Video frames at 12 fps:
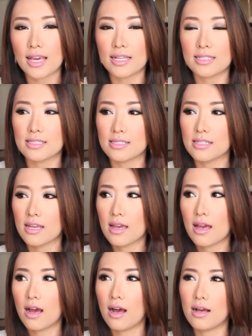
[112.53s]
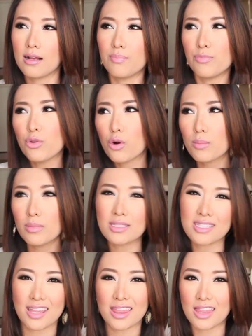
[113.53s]
It's um, normal
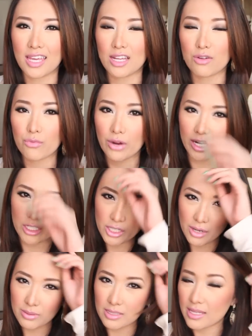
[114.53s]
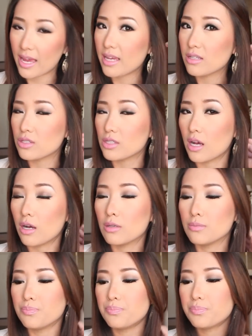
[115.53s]
to thin range, I would say,
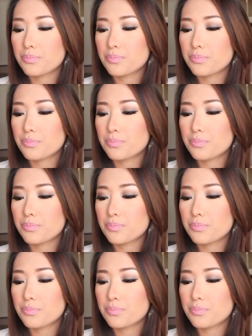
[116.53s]
so